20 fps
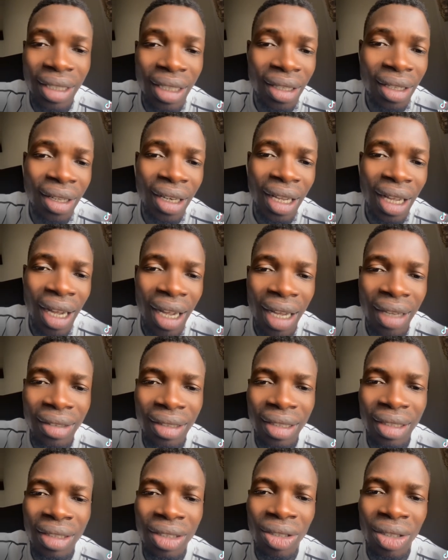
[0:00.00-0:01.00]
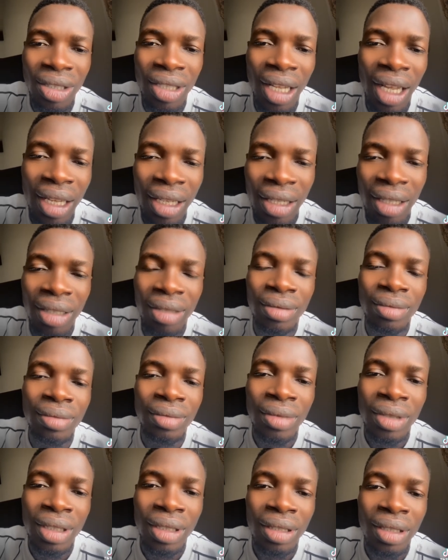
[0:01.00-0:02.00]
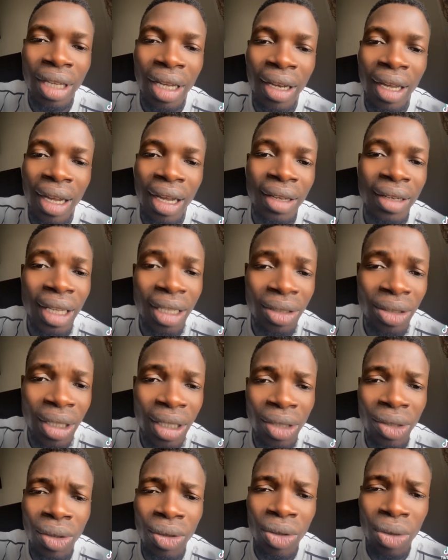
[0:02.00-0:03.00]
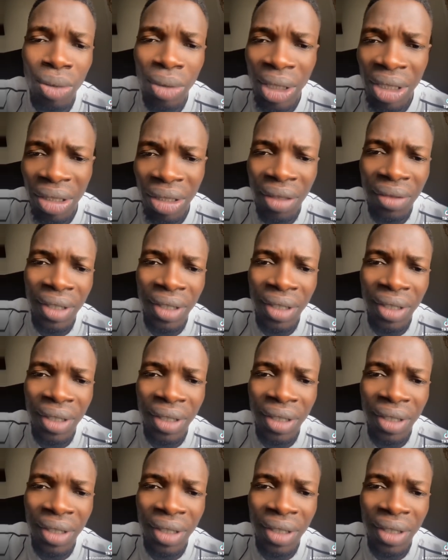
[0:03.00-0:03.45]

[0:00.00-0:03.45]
A gray account is just like an account that you can use to receive